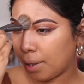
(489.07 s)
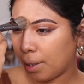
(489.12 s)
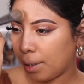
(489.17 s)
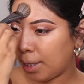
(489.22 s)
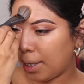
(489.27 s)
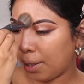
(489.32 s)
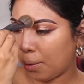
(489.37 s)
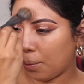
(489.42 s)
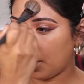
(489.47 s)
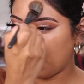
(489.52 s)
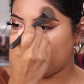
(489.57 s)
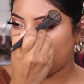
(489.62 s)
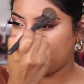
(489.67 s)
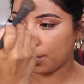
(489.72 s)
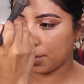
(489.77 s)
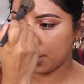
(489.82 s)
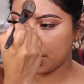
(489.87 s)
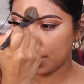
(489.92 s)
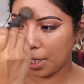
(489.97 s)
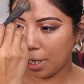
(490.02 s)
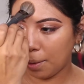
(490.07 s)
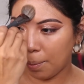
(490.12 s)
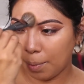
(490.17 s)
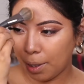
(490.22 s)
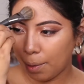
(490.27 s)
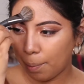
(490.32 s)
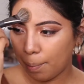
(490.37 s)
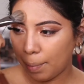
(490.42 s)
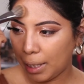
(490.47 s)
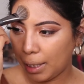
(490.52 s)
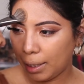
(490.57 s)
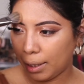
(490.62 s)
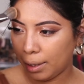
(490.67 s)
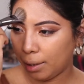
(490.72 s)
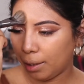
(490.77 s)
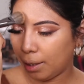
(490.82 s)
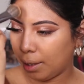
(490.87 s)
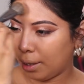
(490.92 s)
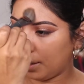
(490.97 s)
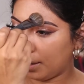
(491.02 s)
like when it first came out back
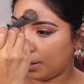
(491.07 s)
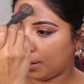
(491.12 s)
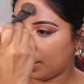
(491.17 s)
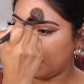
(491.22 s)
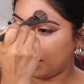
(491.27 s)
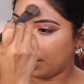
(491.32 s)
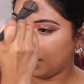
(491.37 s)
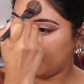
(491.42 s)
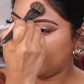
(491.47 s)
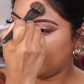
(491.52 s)
in like,